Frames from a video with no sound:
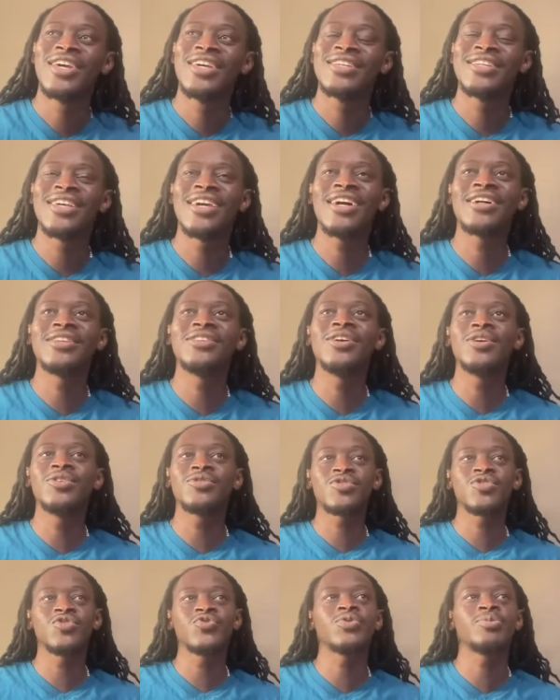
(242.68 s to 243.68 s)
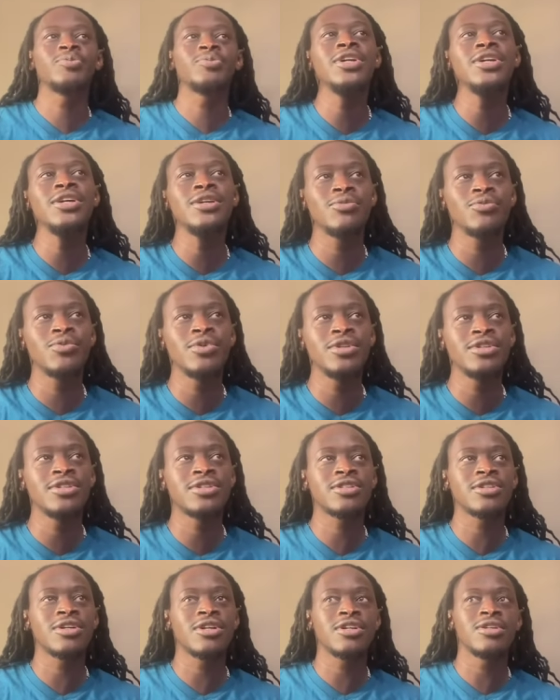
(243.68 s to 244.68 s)
yeah no so for me it really
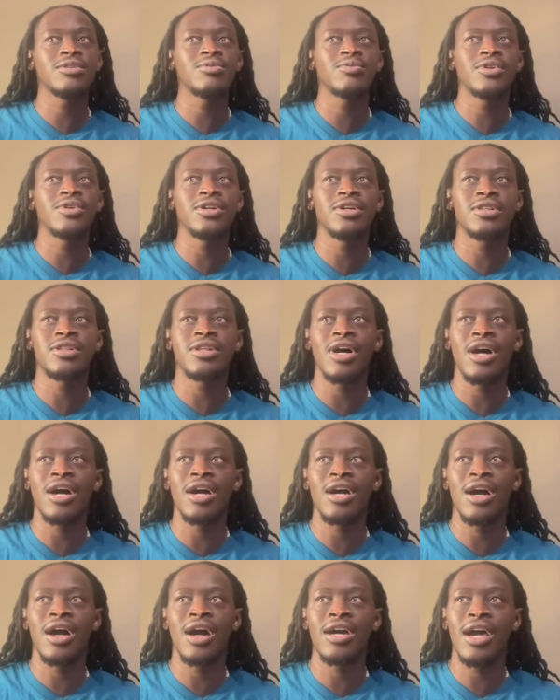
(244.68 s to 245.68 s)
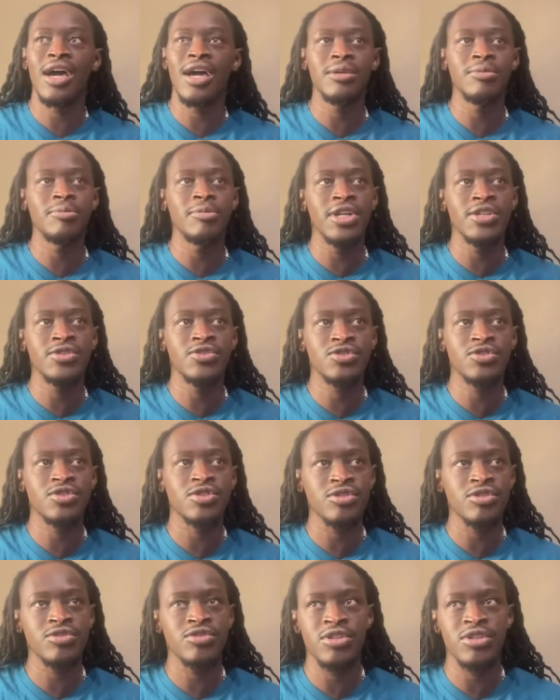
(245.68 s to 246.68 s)
started with i i had a major
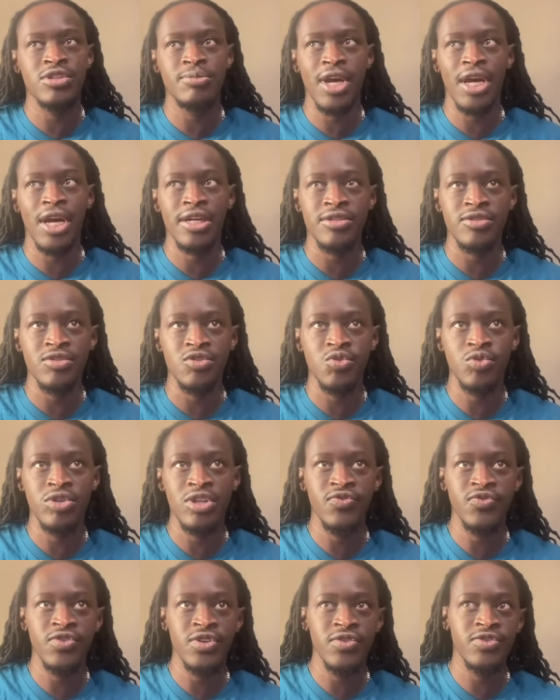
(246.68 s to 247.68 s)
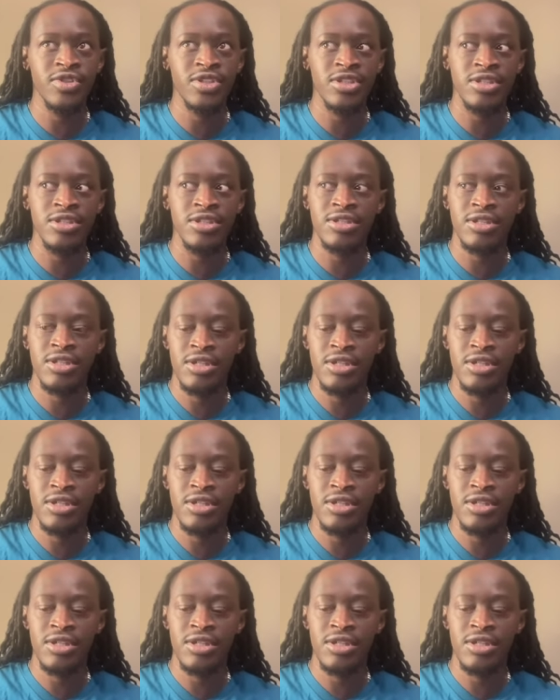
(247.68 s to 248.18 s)
surgery back in 2015